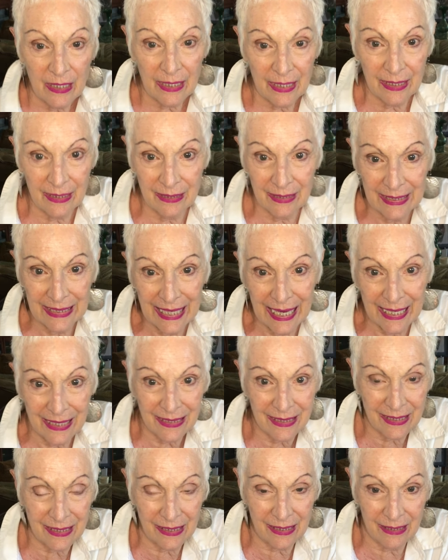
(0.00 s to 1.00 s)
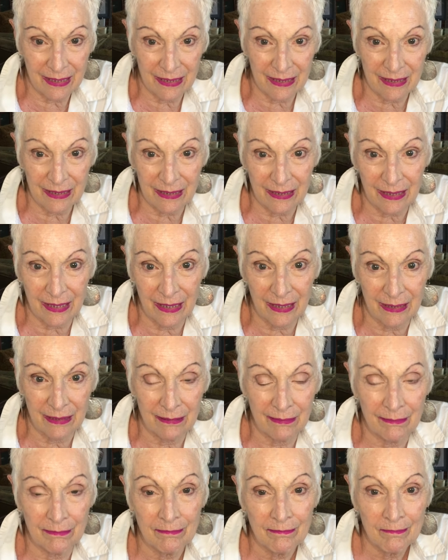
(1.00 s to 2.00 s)
in nastiness,
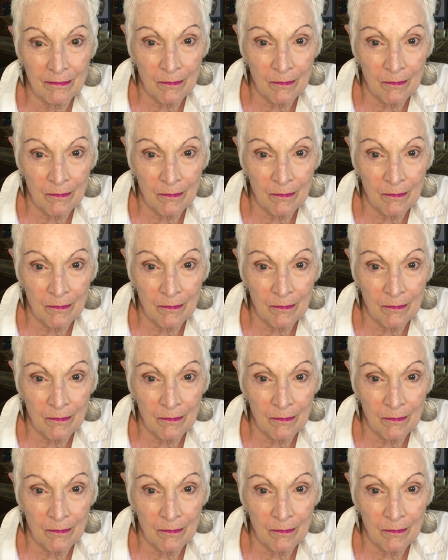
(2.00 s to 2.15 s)
in